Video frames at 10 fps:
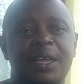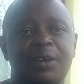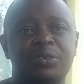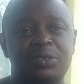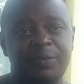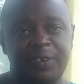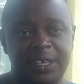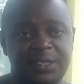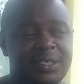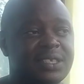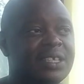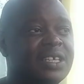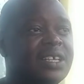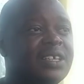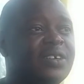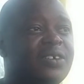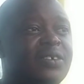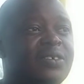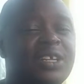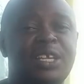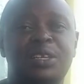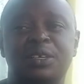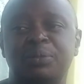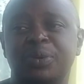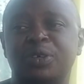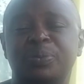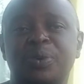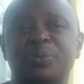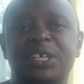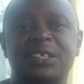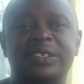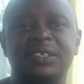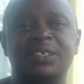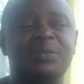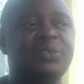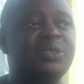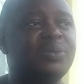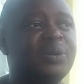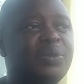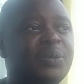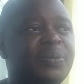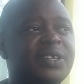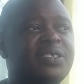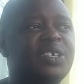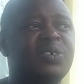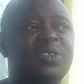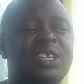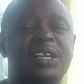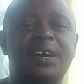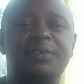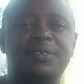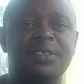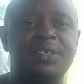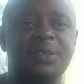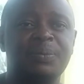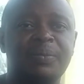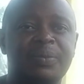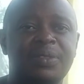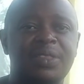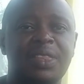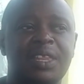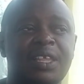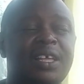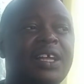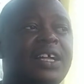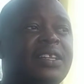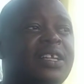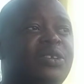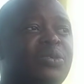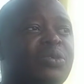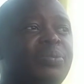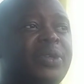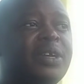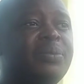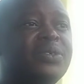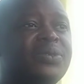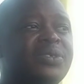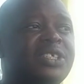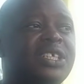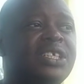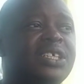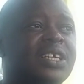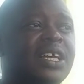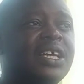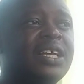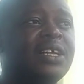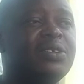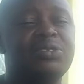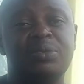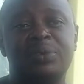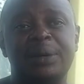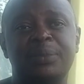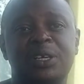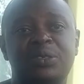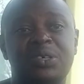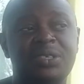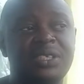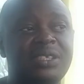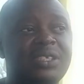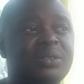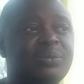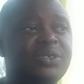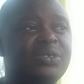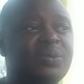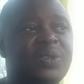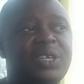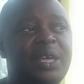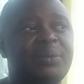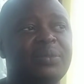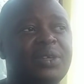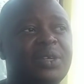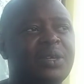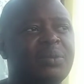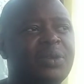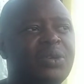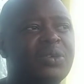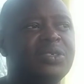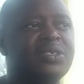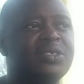osteophytes or any bony prominences which may be pressing on the nerves. And then you will be able to see loss of lumbar lordosis most of the time, because